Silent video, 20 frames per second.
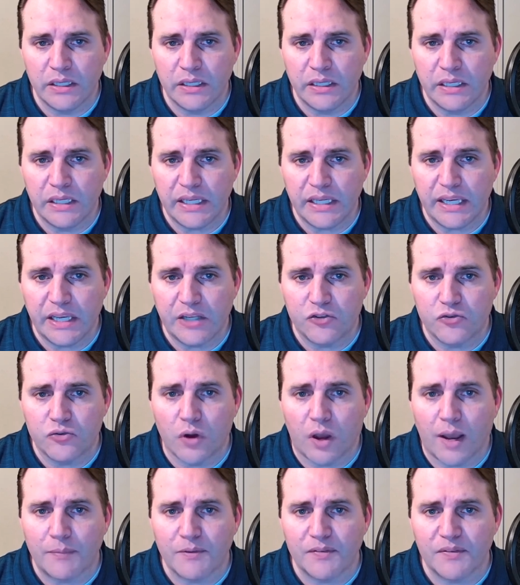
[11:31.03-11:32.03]
He had
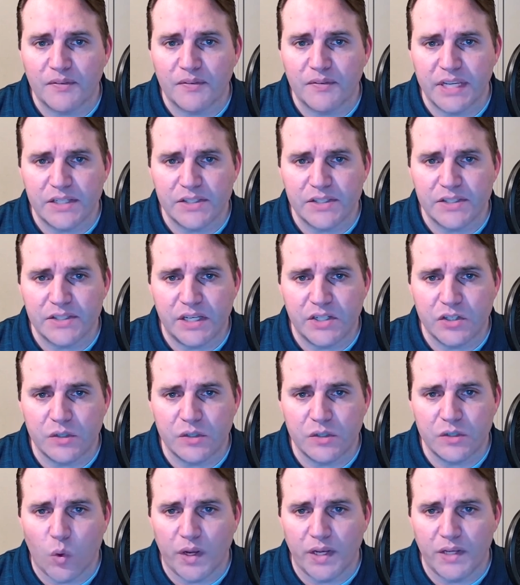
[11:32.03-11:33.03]
dropped the
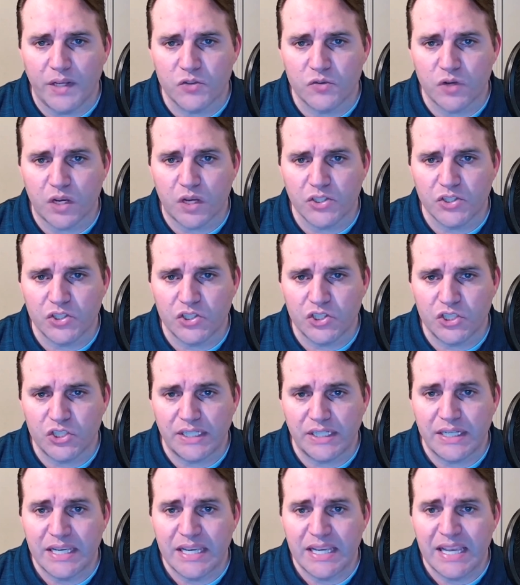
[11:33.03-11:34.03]
Destination 1 instruction
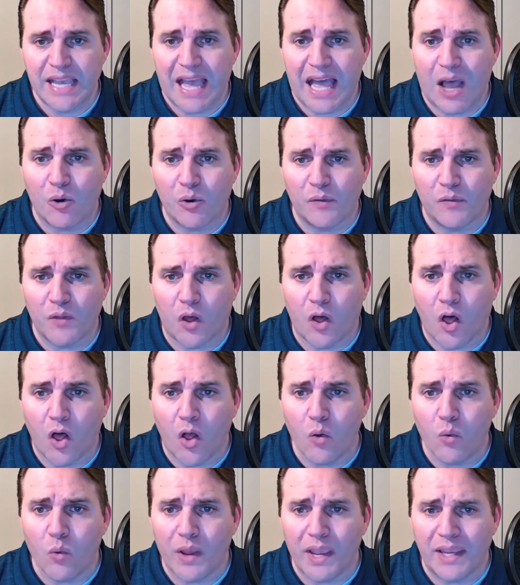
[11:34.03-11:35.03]
sheet out in the
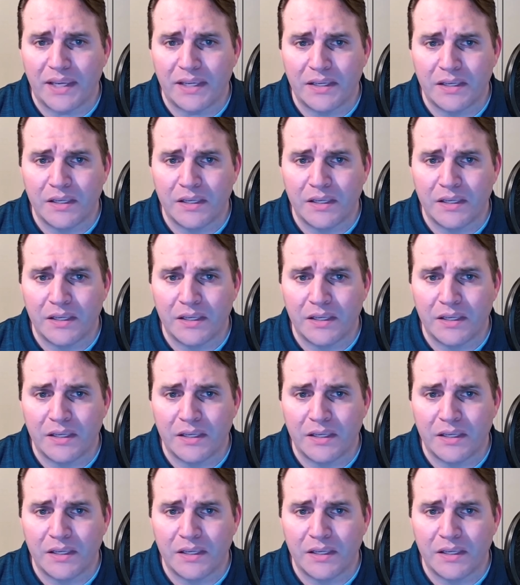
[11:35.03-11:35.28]
hallway.